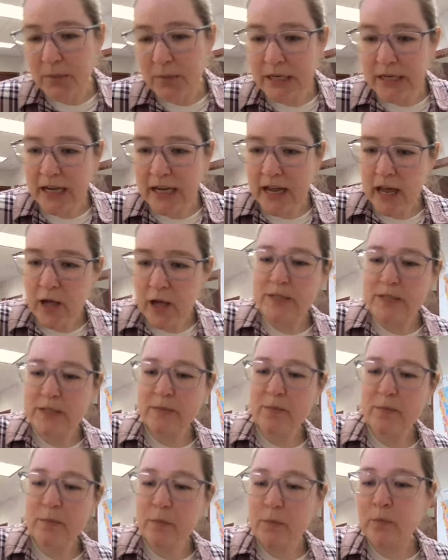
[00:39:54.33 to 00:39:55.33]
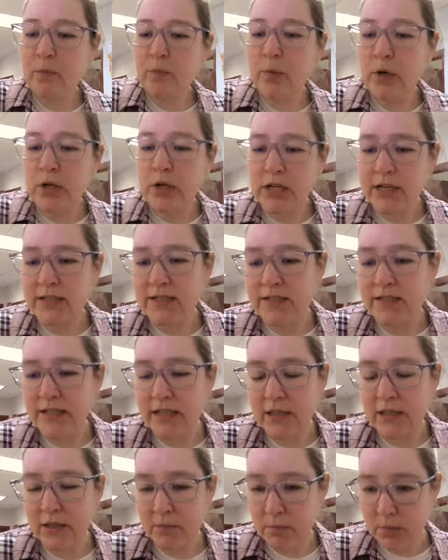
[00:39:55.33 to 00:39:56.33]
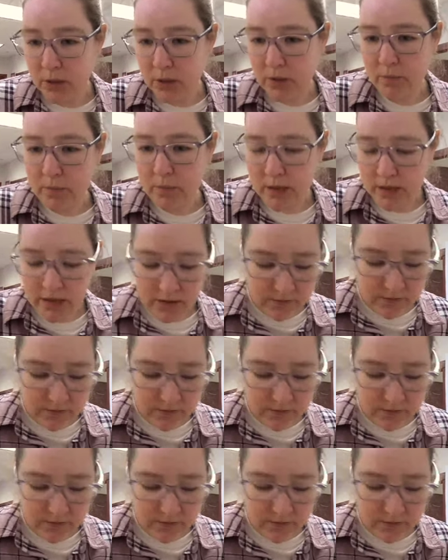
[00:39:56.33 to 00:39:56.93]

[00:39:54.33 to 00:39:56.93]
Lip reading: but it helps put us in the ballpark,